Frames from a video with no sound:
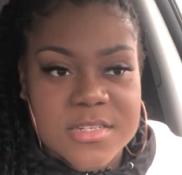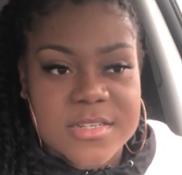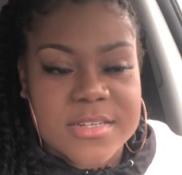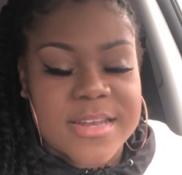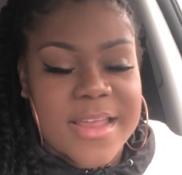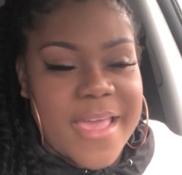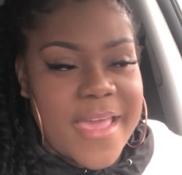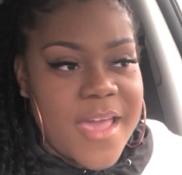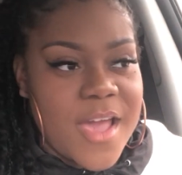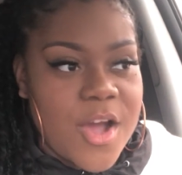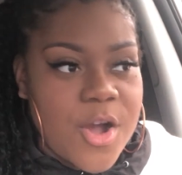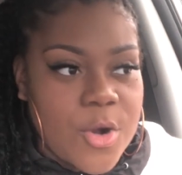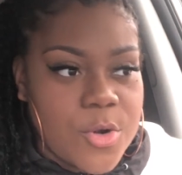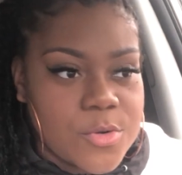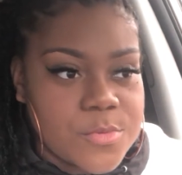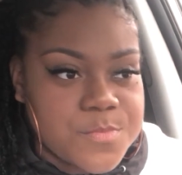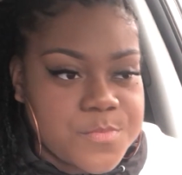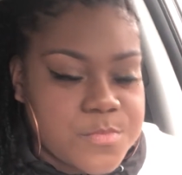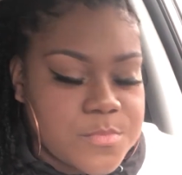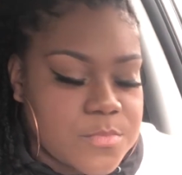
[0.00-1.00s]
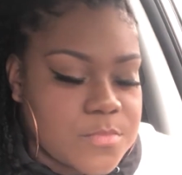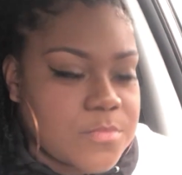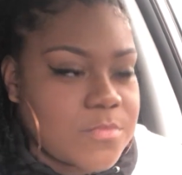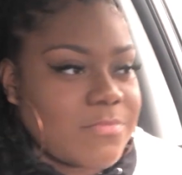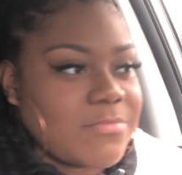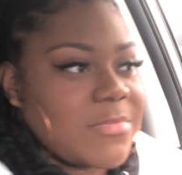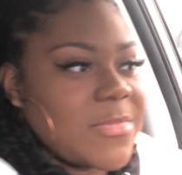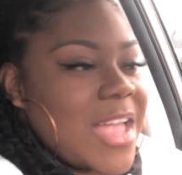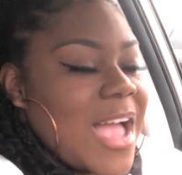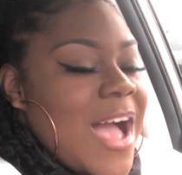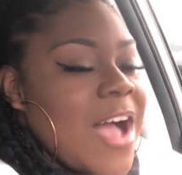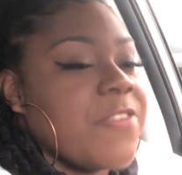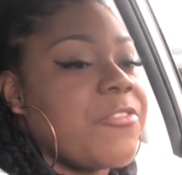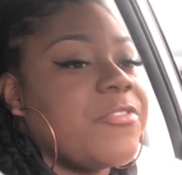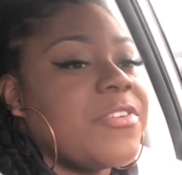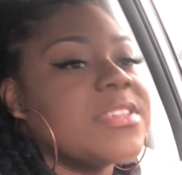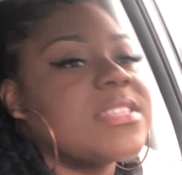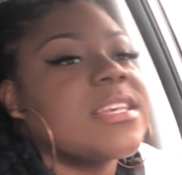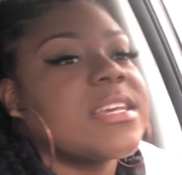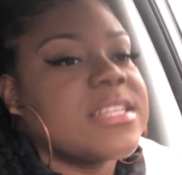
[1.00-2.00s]
now. I
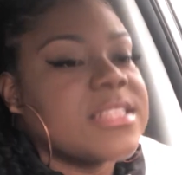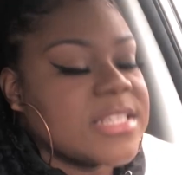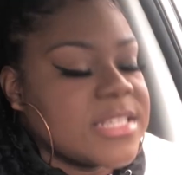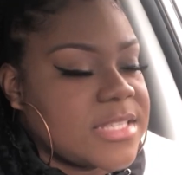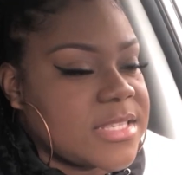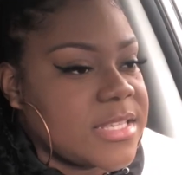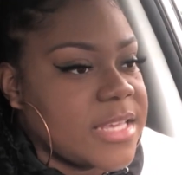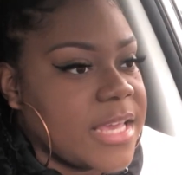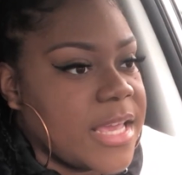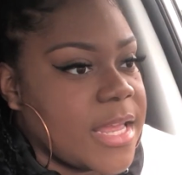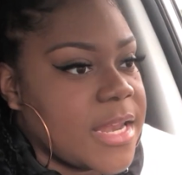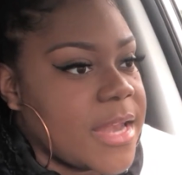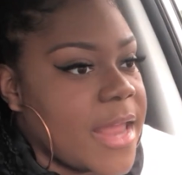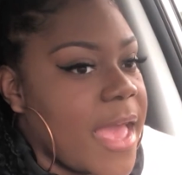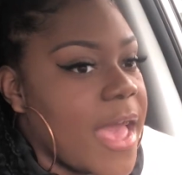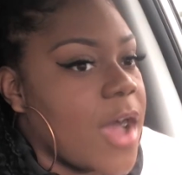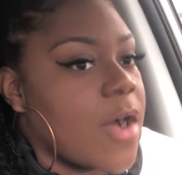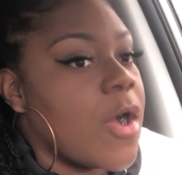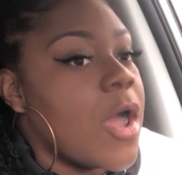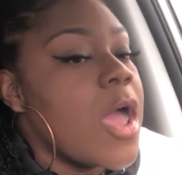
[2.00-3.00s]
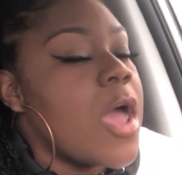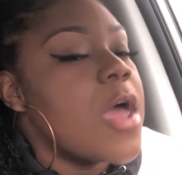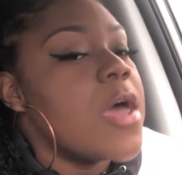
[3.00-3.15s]
physically see it now.